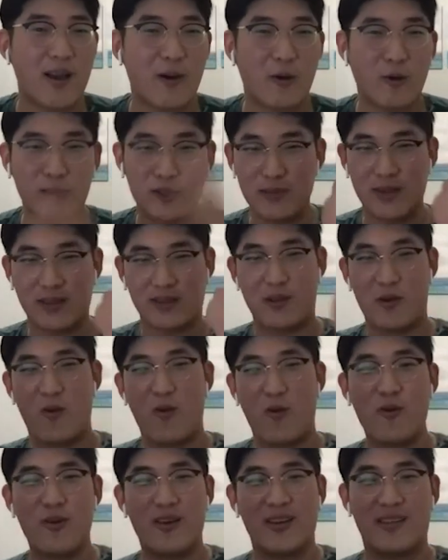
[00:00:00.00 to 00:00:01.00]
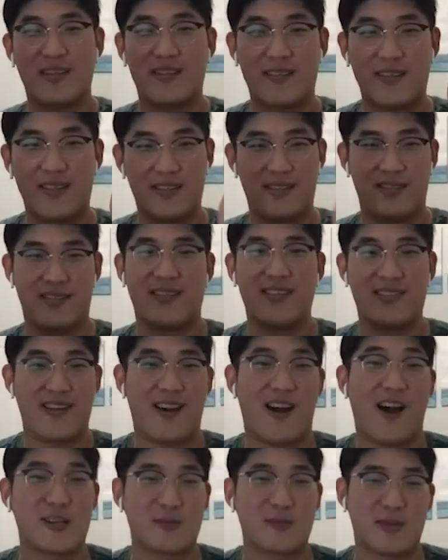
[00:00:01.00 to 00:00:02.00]
my ultimate goal
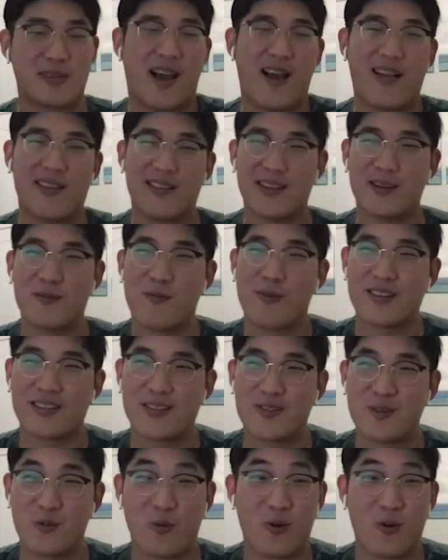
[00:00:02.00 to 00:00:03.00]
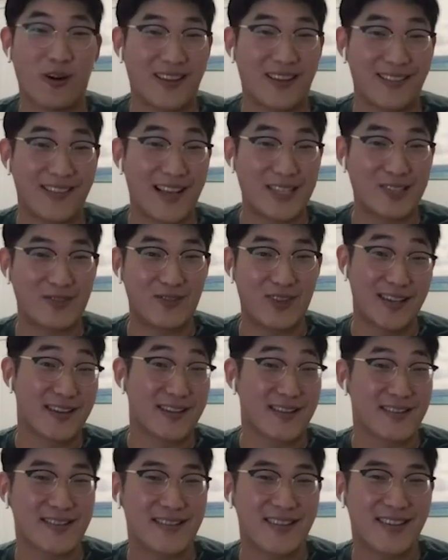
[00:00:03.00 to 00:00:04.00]
in hospitality was to work in Las
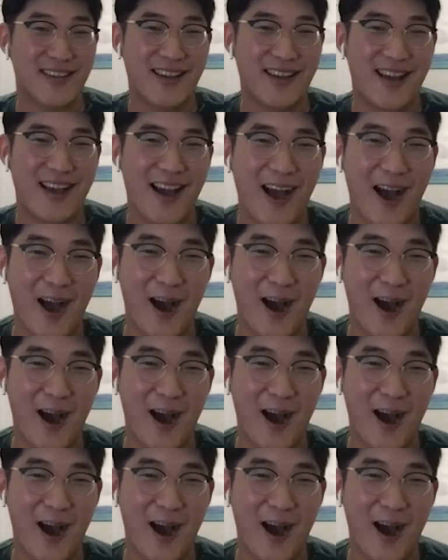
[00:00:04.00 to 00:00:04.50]
Vegas,